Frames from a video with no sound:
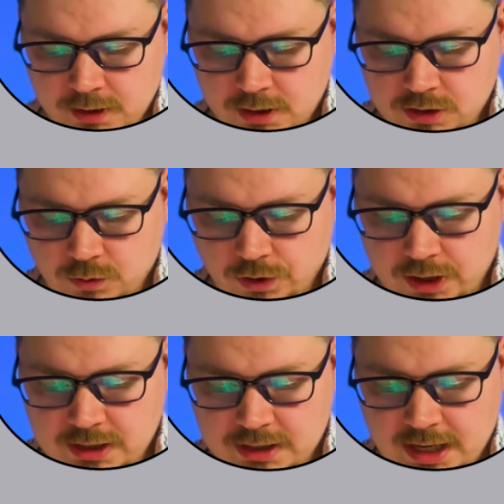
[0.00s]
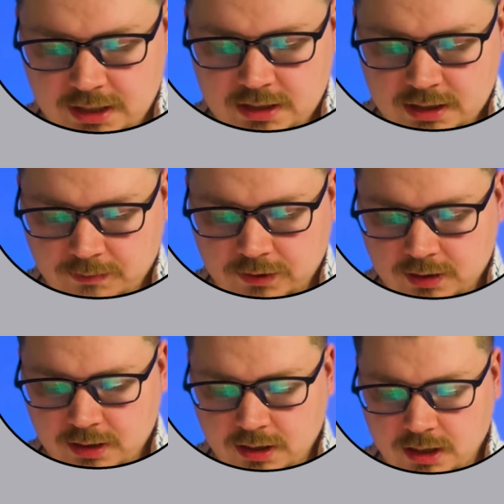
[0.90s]
So we're going to set some
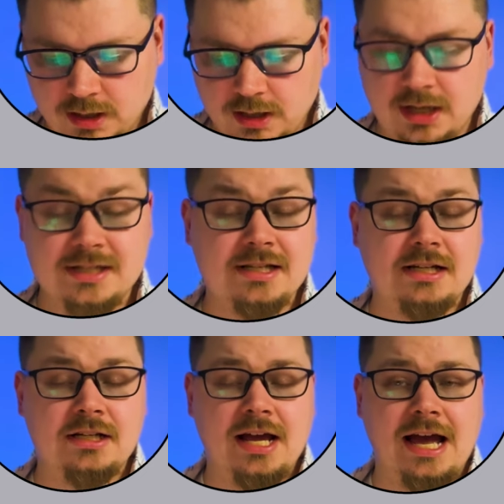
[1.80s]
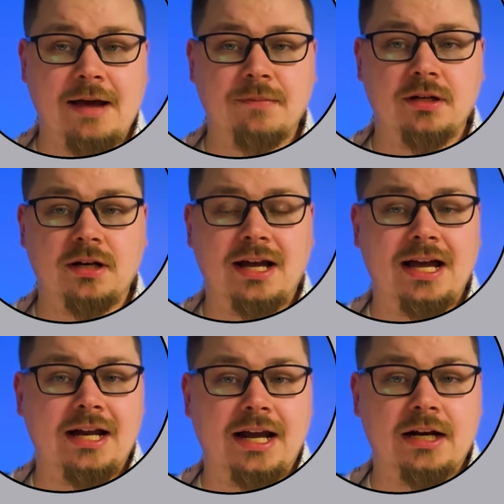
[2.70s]
uh, a scene to happen
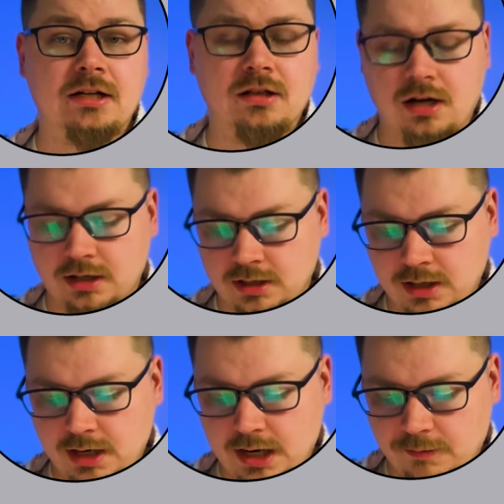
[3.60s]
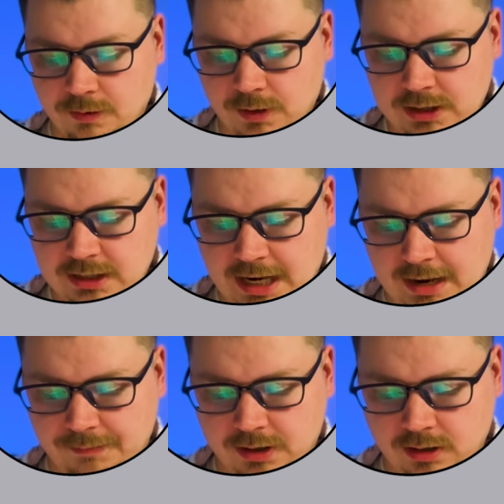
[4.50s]
at eight o'clock, and we want it to
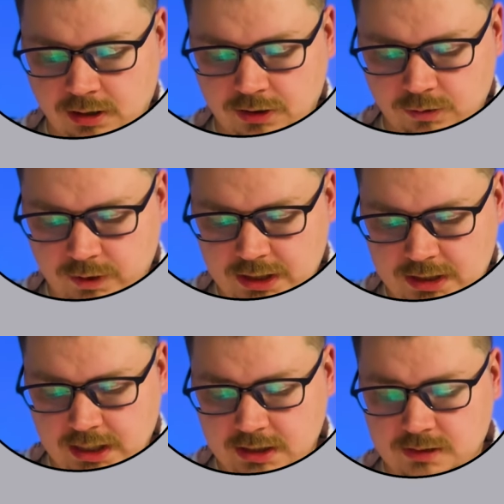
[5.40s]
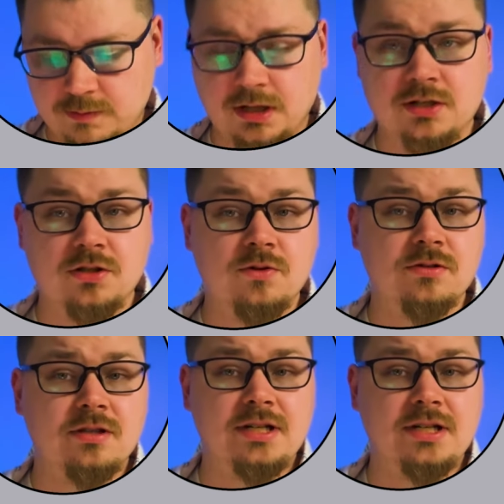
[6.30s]
happen on the weekdays because those are the